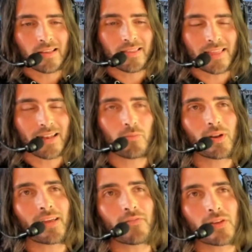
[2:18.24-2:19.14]
then
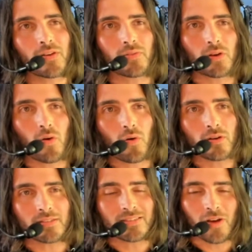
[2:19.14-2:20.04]
when I figure out the
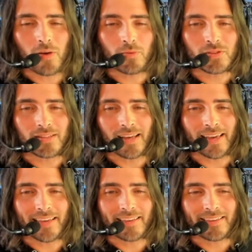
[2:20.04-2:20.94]
chords, it's almost
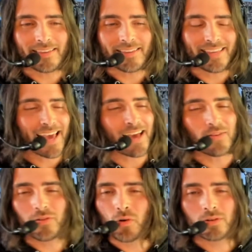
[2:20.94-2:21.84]
like, yeah,
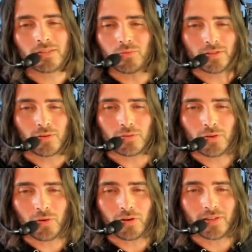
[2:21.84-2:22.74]
of course it was those
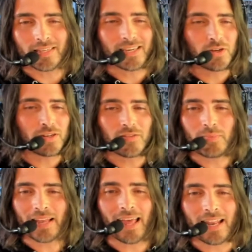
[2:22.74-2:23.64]
chords. It couldn't have
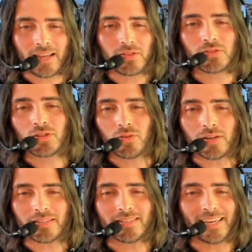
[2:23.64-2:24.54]
been any other
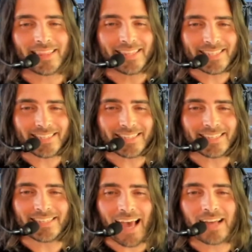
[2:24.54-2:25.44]
choice. Like, this is
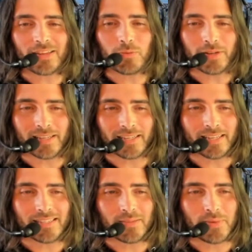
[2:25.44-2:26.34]
exactly what it
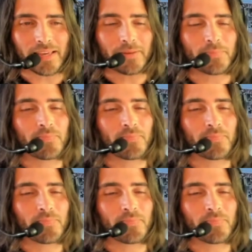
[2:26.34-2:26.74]
needed to be.